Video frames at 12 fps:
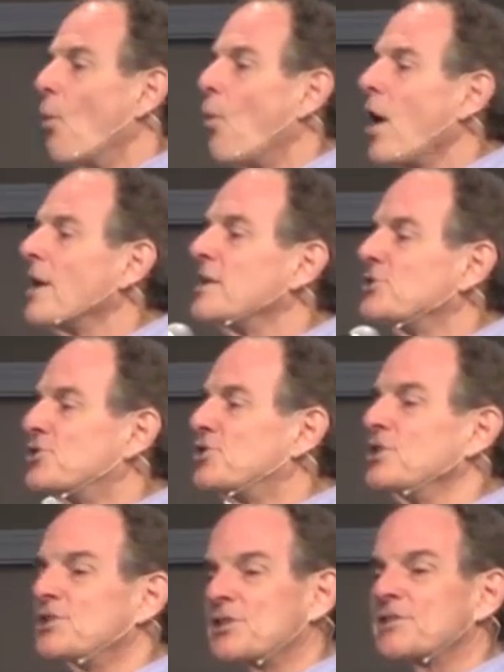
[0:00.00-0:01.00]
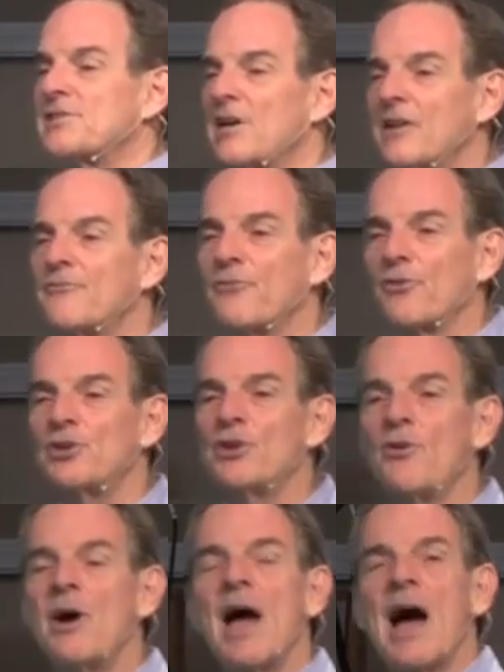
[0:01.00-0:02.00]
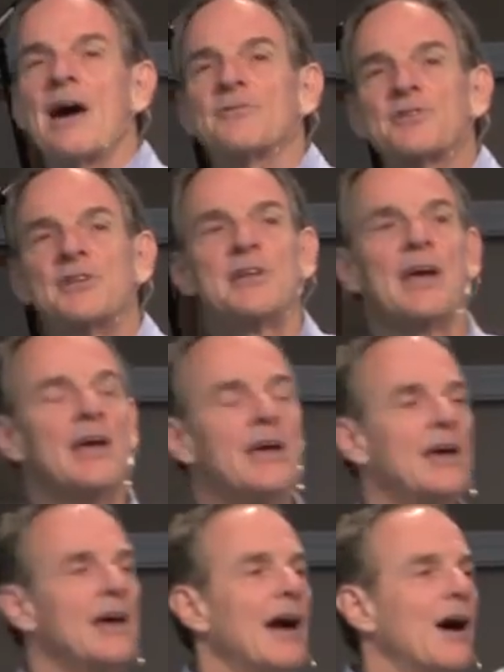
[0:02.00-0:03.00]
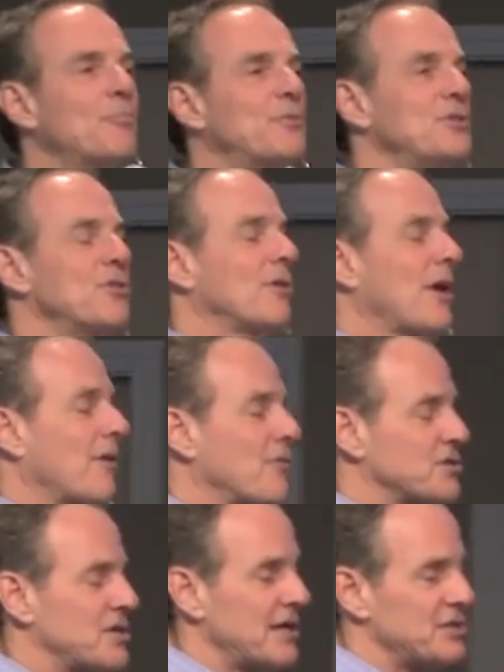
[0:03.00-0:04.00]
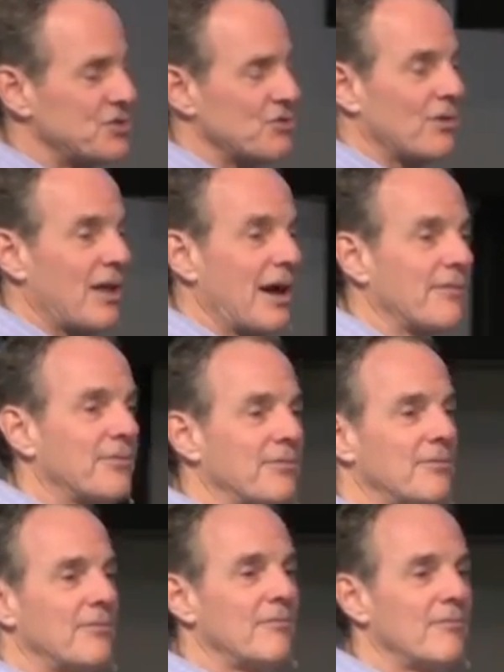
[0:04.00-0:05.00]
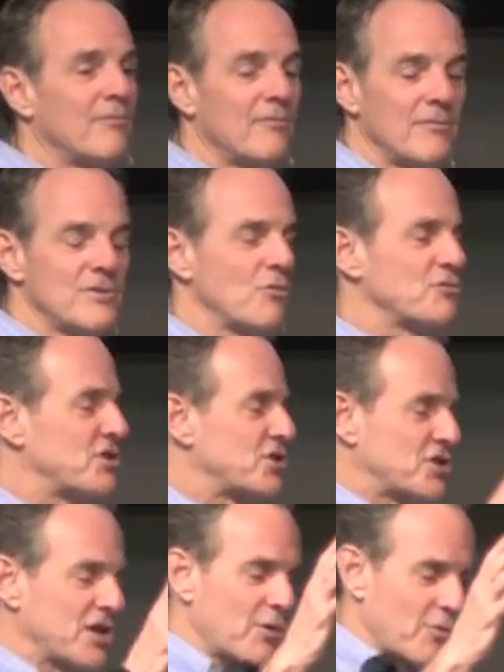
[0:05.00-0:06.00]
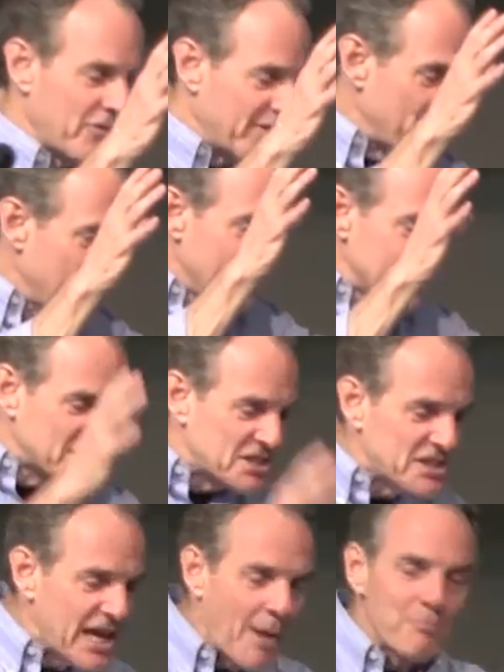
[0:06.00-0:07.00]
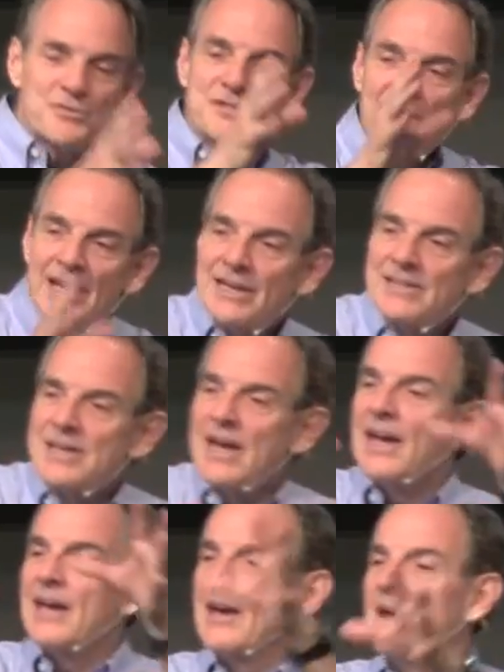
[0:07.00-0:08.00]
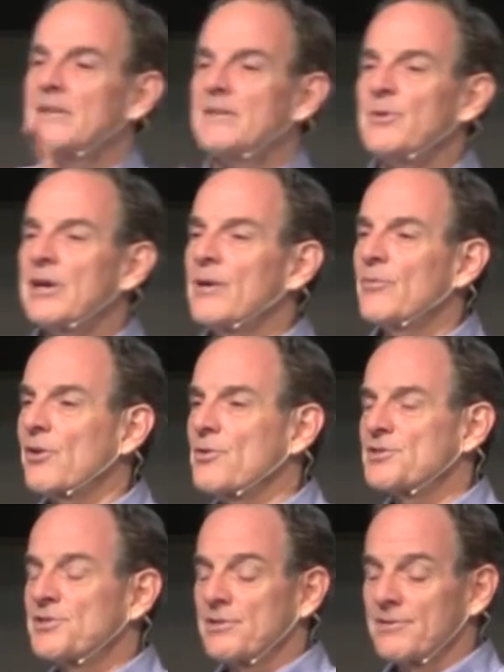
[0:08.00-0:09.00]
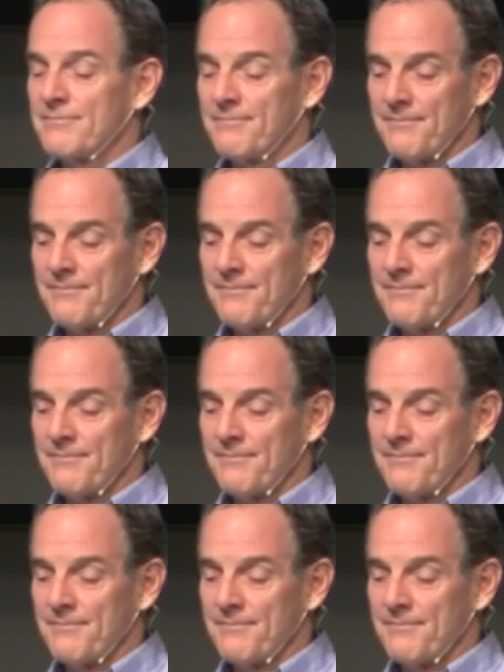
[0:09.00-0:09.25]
What has Jesus done for you? How's he helped in your life or changed your life? Don't just share with them steps they can take to become a Christian.